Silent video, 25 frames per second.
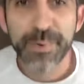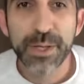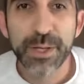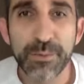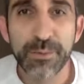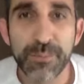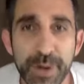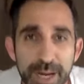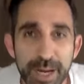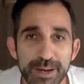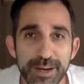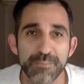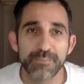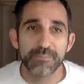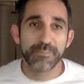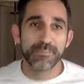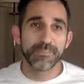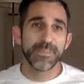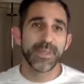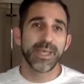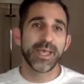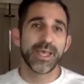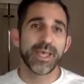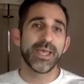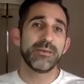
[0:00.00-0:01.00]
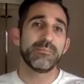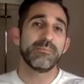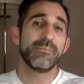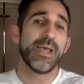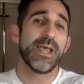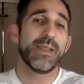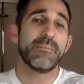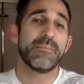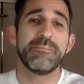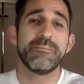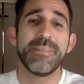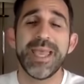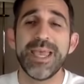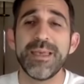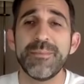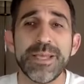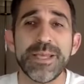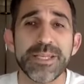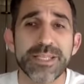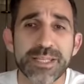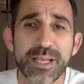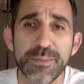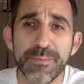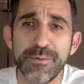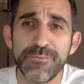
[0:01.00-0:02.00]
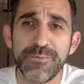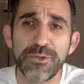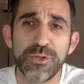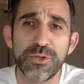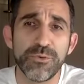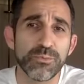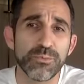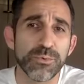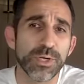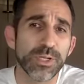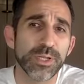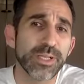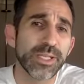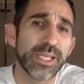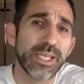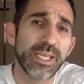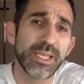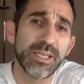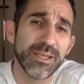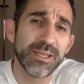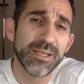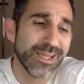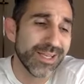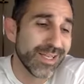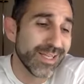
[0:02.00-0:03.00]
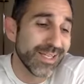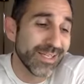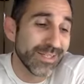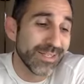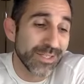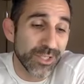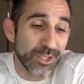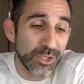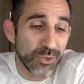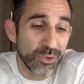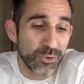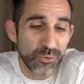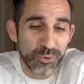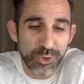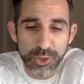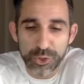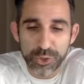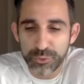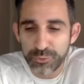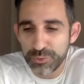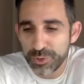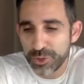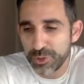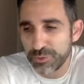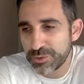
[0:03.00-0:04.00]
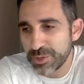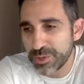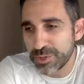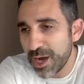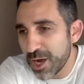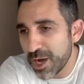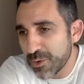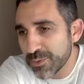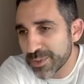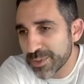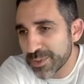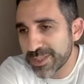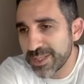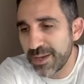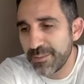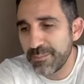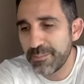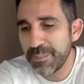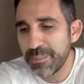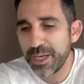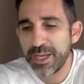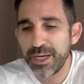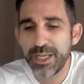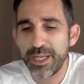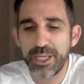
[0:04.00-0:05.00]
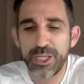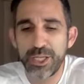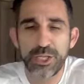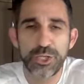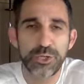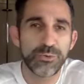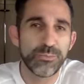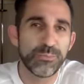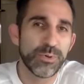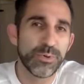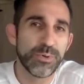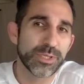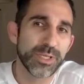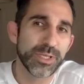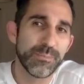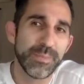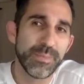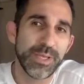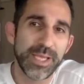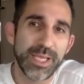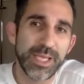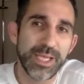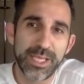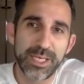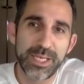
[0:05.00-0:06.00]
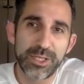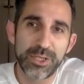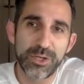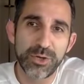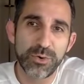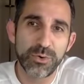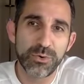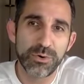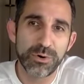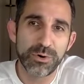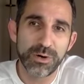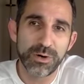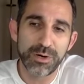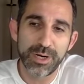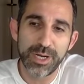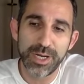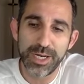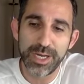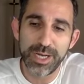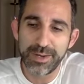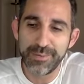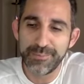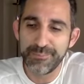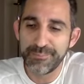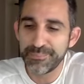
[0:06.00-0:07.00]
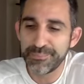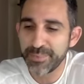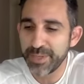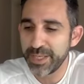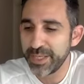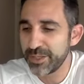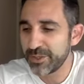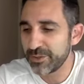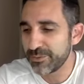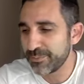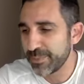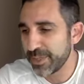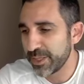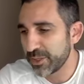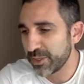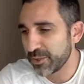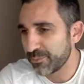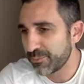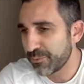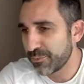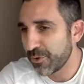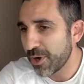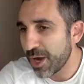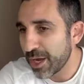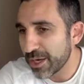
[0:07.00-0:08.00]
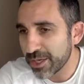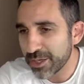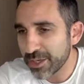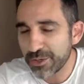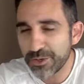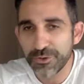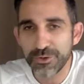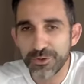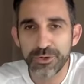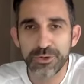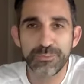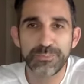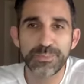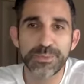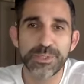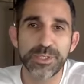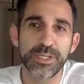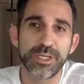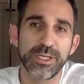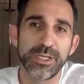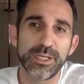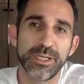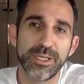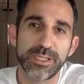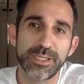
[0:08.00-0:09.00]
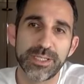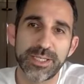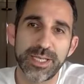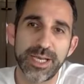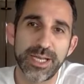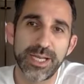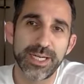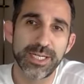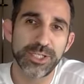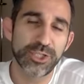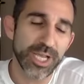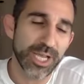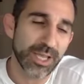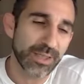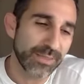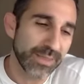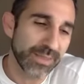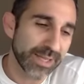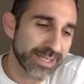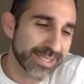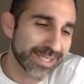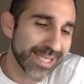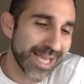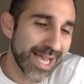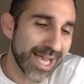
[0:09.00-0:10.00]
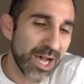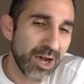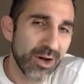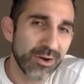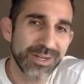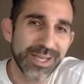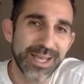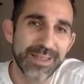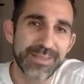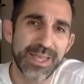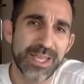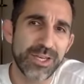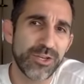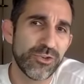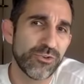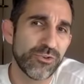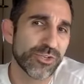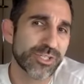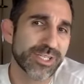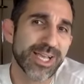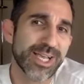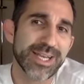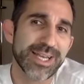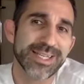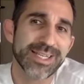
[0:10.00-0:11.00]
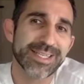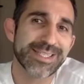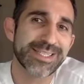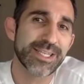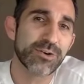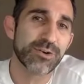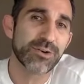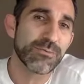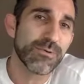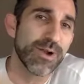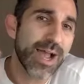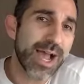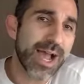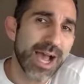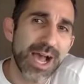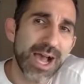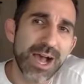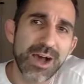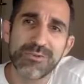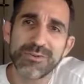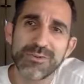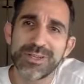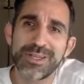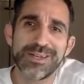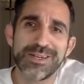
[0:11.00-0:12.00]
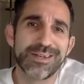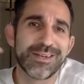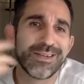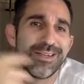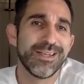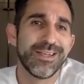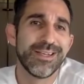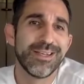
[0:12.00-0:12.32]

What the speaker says: right? And maybe some of you really, you talk with somebody, you put them in your product group to kind of check things out, and then you just kind of sit around and